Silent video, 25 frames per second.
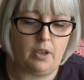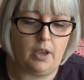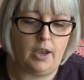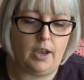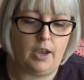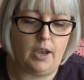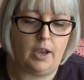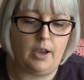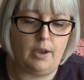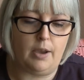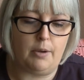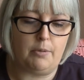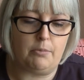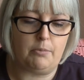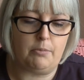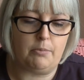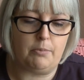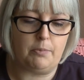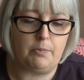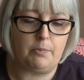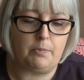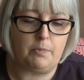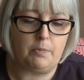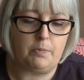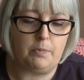um,
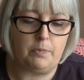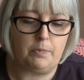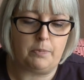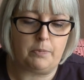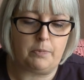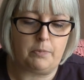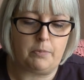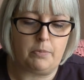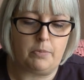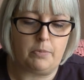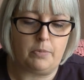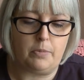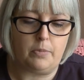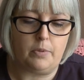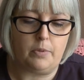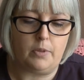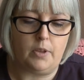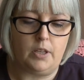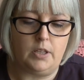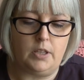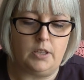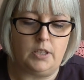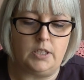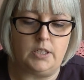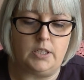
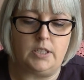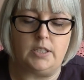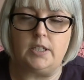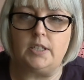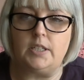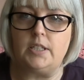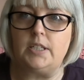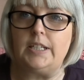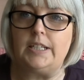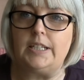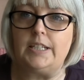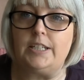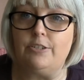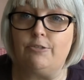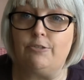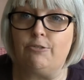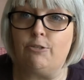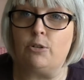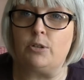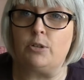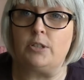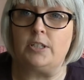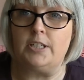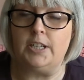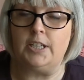this is a
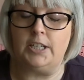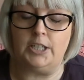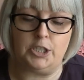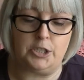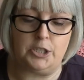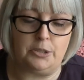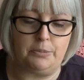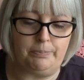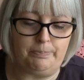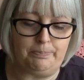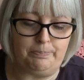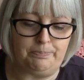64 stitch